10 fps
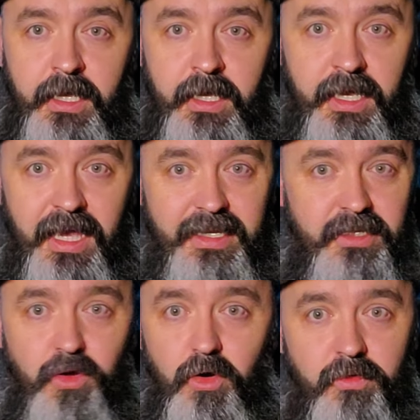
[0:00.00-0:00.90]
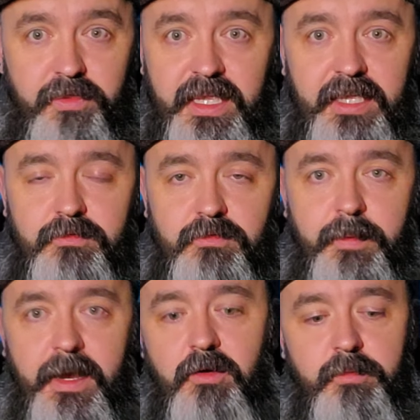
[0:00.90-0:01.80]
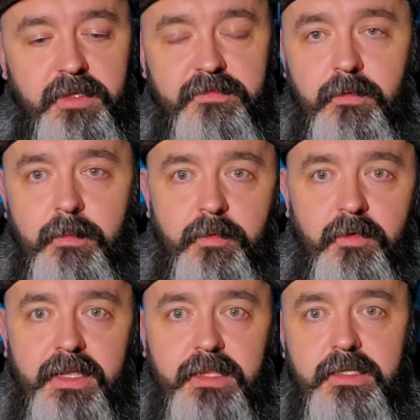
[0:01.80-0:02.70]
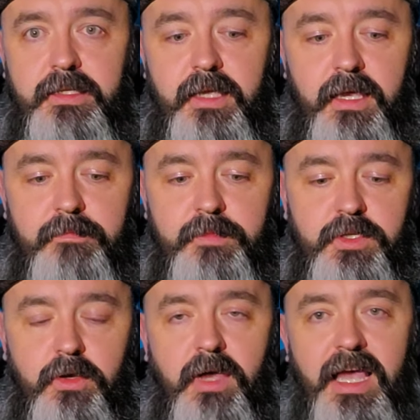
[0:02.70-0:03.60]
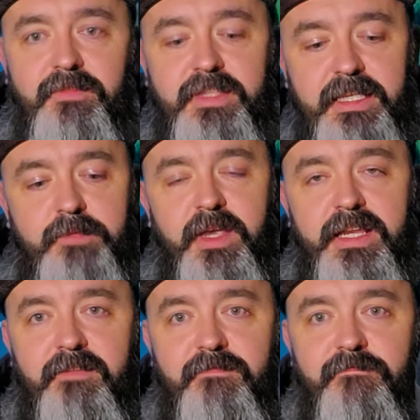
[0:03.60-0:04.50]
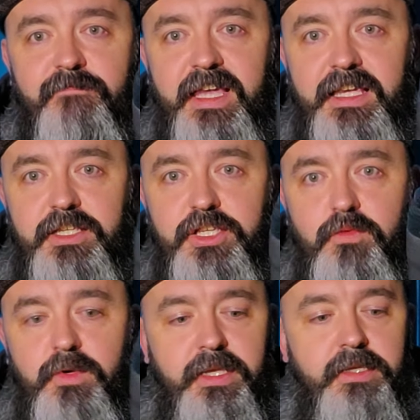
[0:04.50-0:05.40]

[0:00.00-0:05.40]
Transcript: and I don't think it was repairable if I remember rightly. So having this being a fixed unit,